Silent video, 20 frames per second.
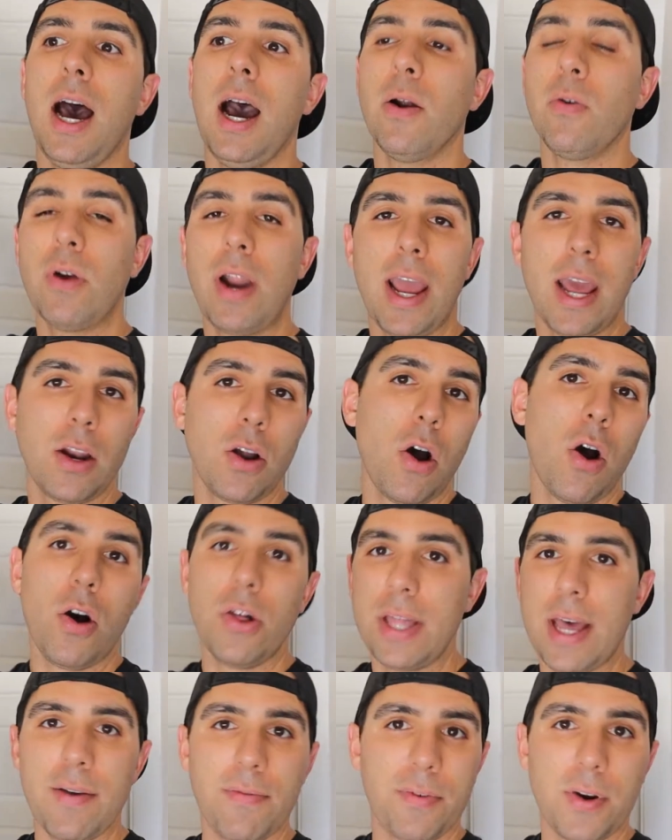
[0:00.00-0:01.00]
I ran all
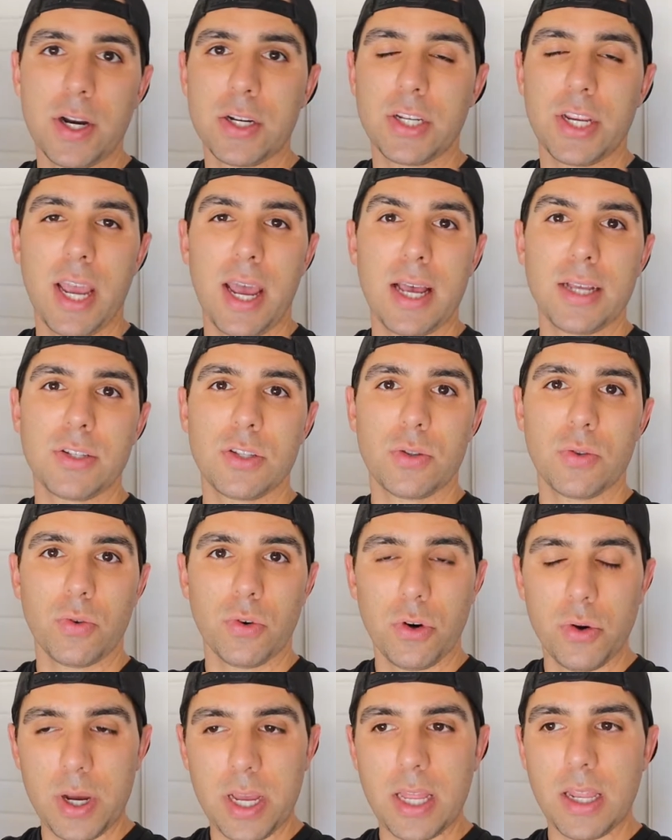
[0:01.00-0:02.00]
that fresh gas
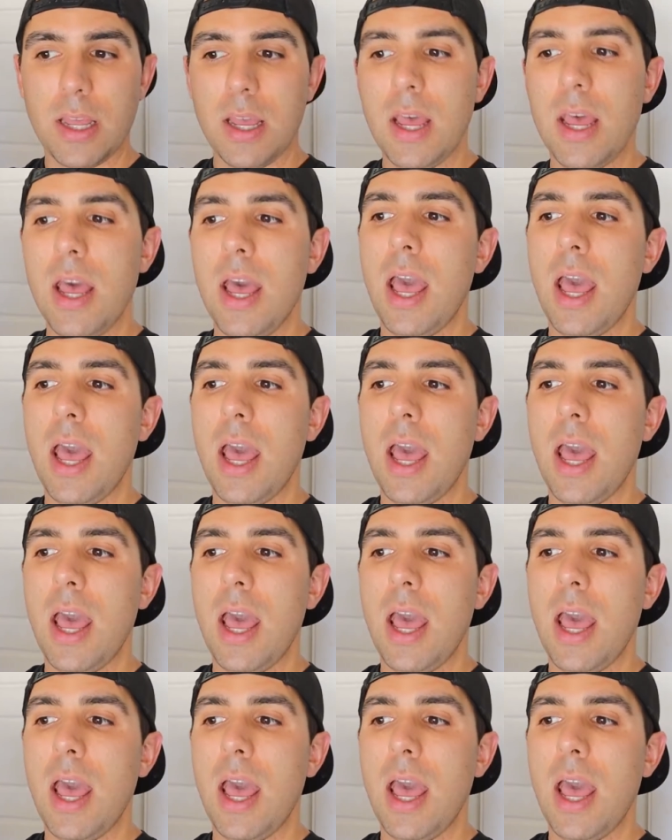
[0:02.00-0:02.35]
through it,